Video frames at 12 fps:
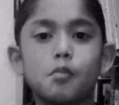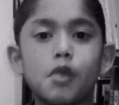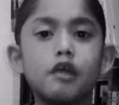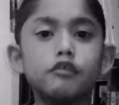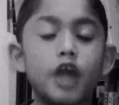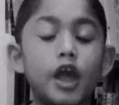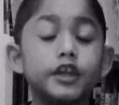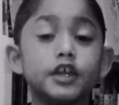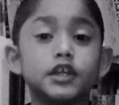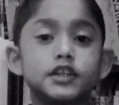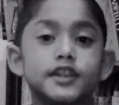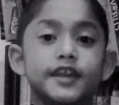Mary
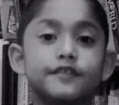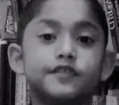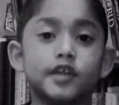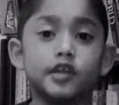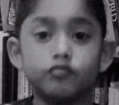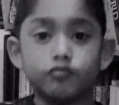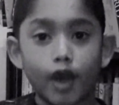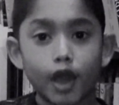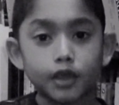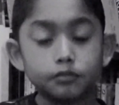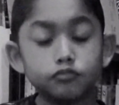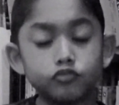Anning lived in
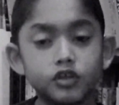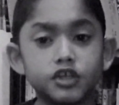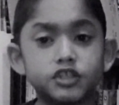Rhine